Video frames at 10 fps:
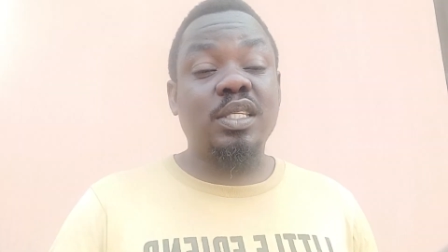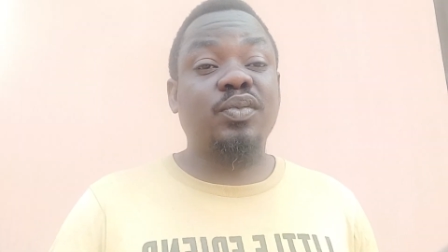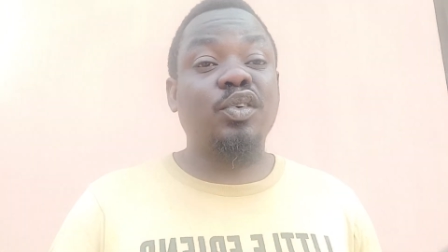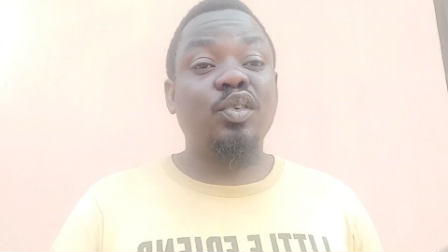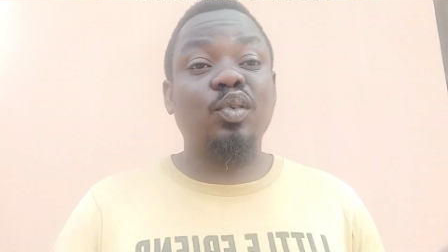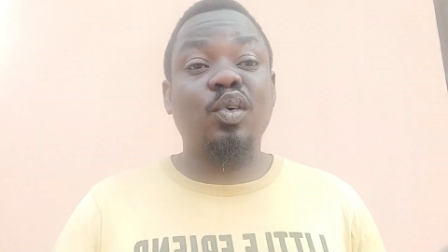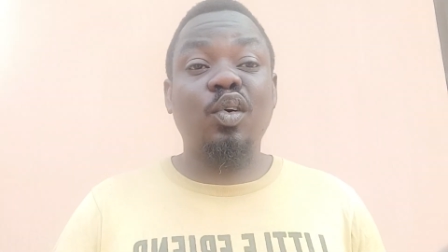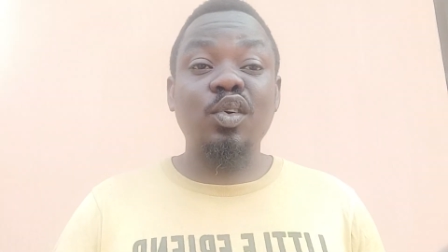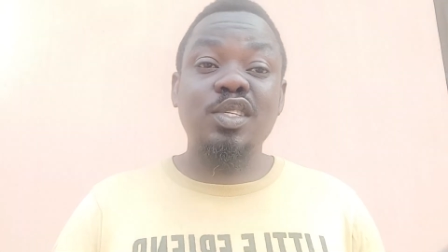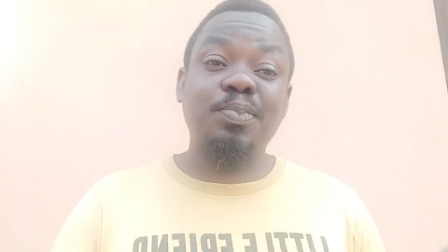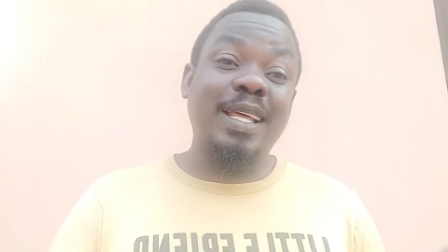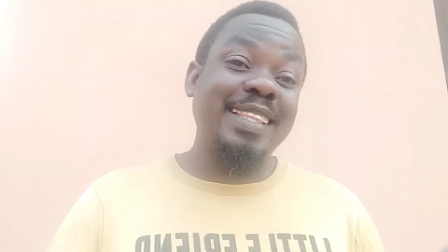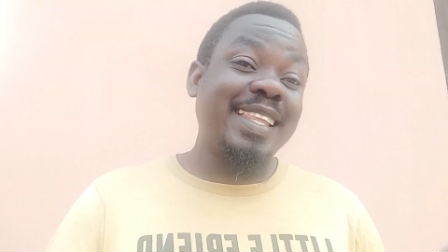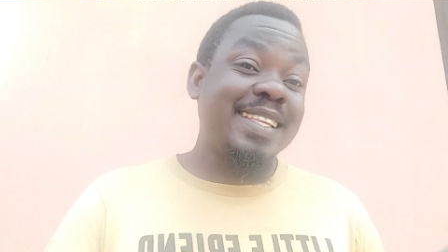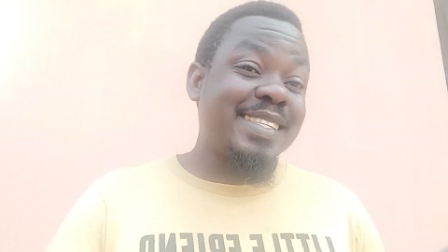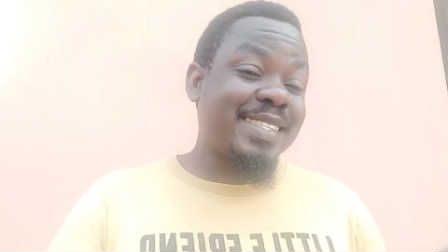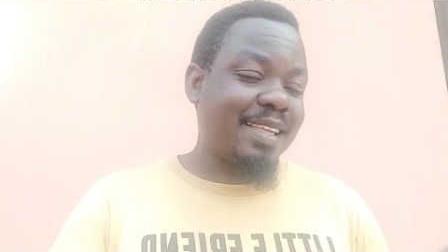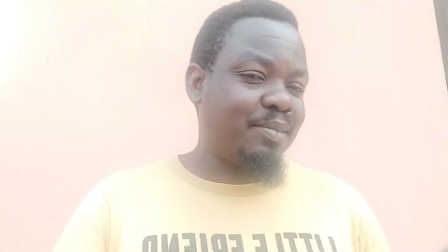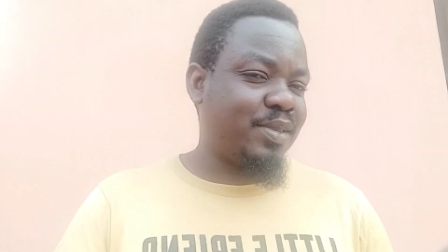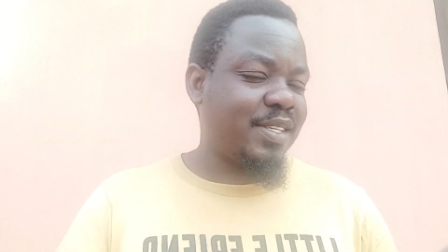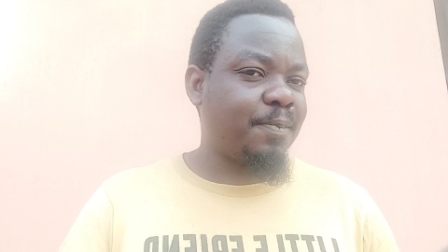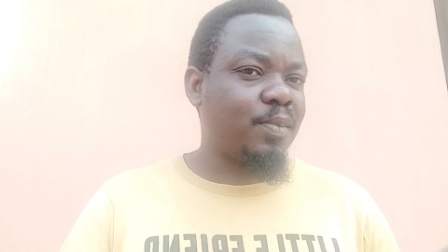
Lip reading: is for you to cut plantain stems